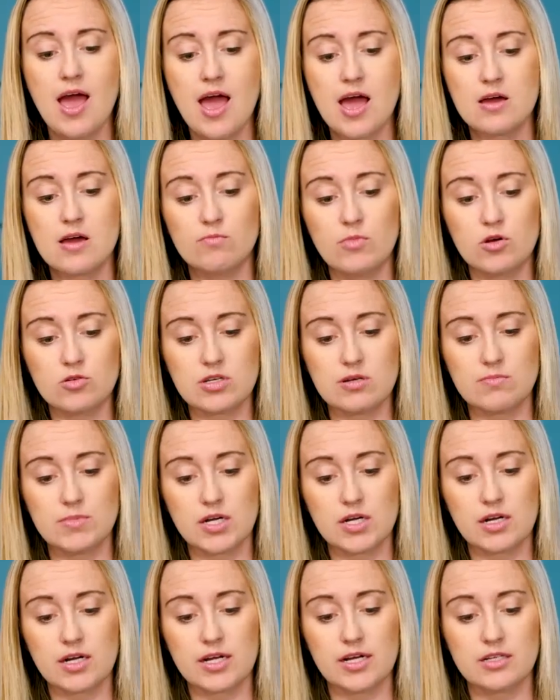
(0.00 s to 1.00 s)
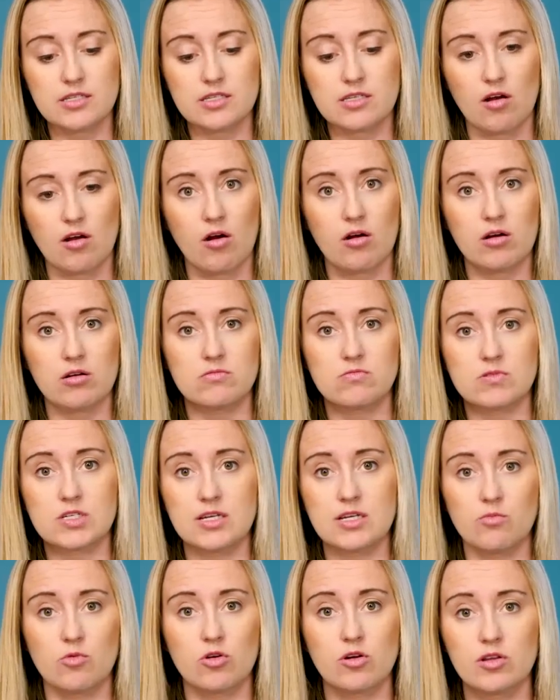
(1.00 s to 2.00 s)
And most Americans are
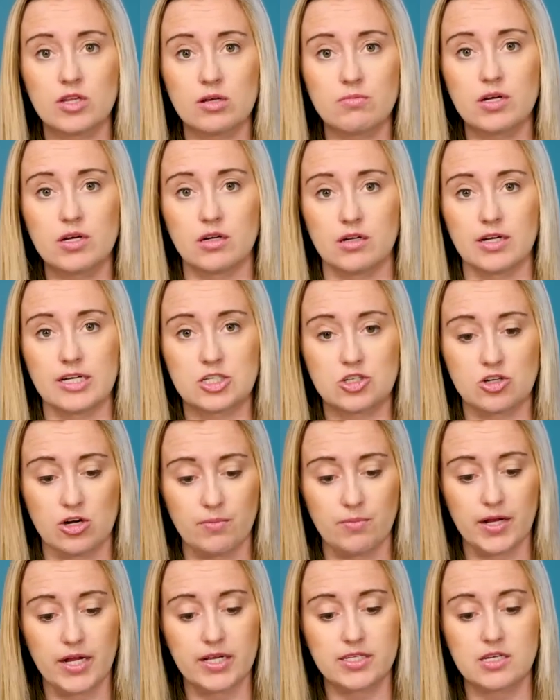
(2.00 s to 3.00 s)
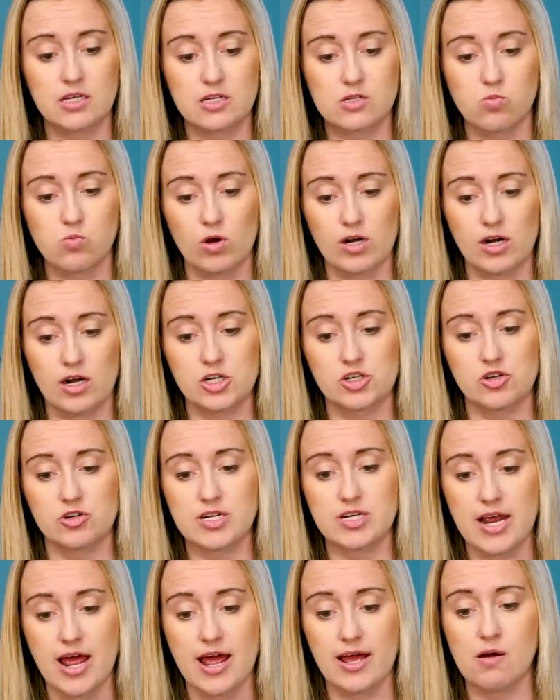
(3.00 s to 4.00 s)
somewhere in the middle as Trump hits his
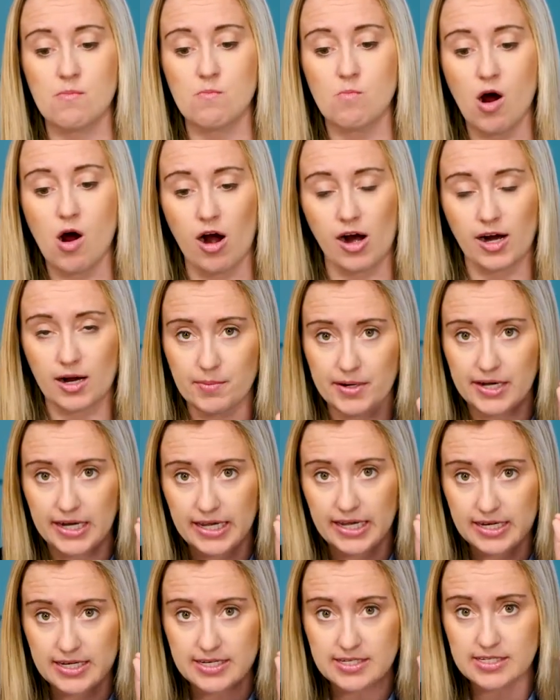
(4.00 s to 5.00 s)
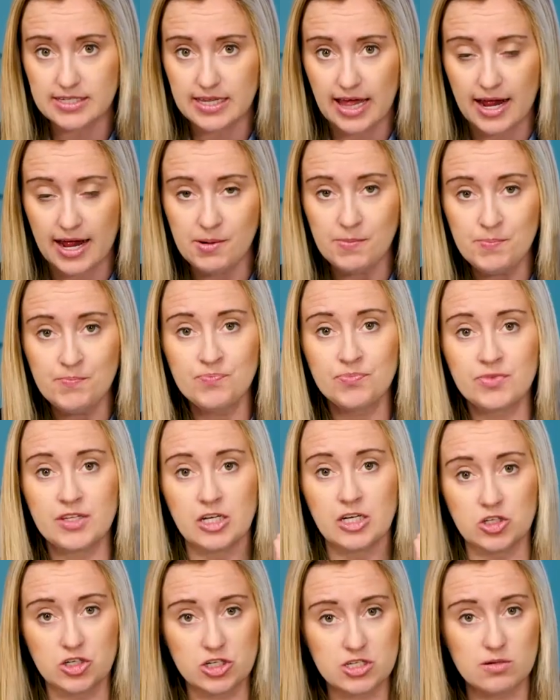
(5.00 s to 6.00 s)
100-day mark. I'm going to get into that
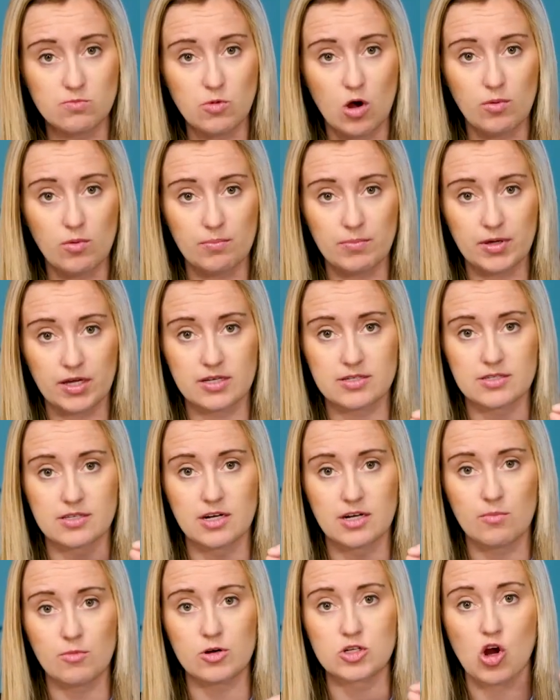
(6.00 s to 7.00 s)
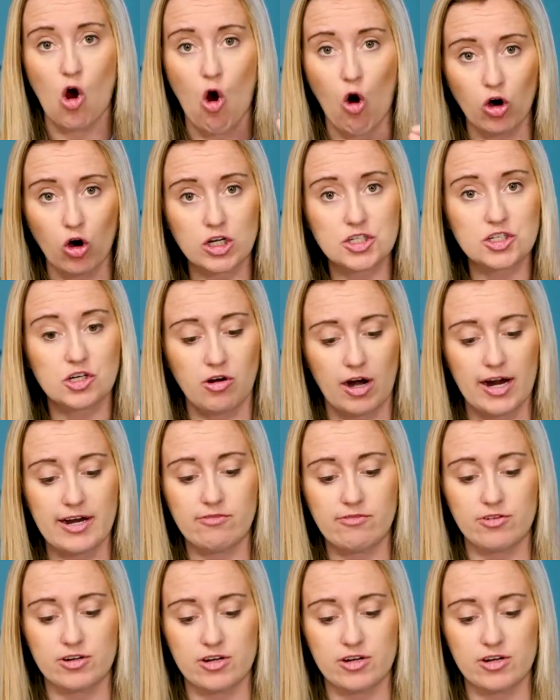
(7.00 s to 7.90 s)
in just a moment because the numbers aren't great for